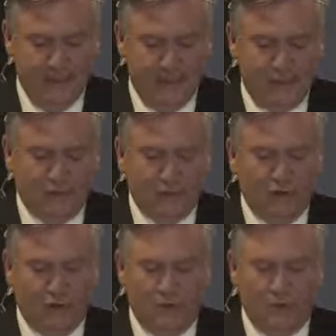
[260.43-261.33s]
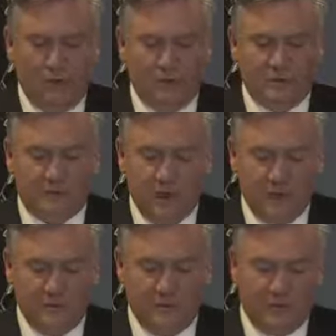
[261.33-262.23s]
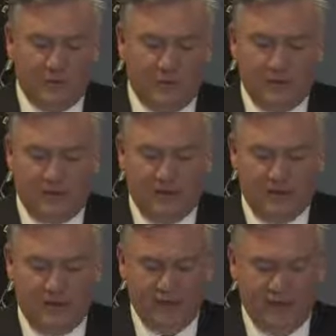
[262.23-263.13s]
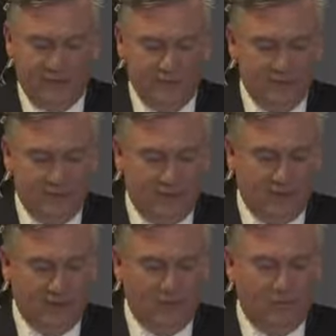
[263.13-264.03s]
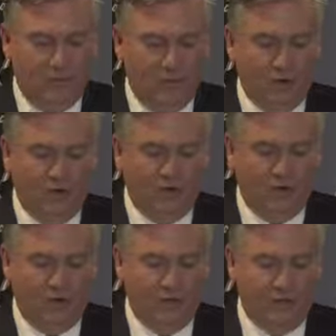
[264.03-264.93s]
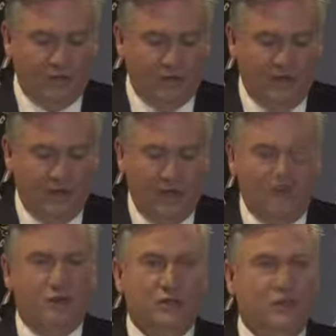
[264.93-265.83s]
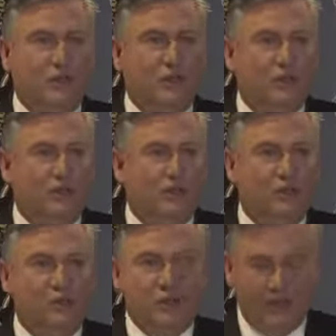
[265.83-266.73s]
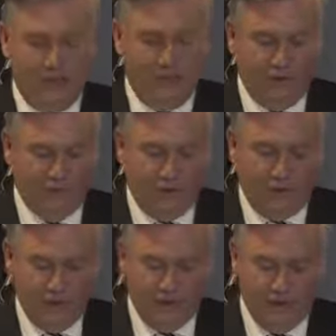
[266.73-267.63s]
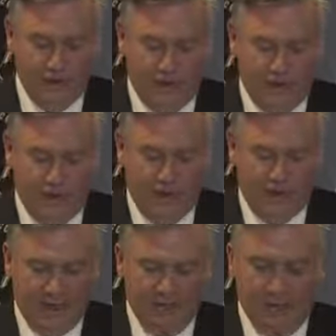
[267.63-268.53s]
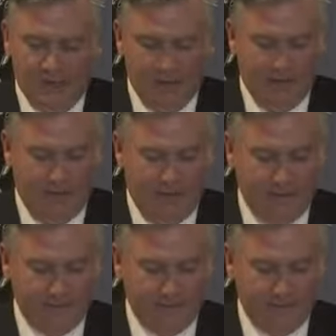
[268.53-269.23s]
And the support of Eloise Pratt and the Pratt Foundation, as well as the board of our foundation, originally chaired by John Calvert-Jones and later Peter Murphy.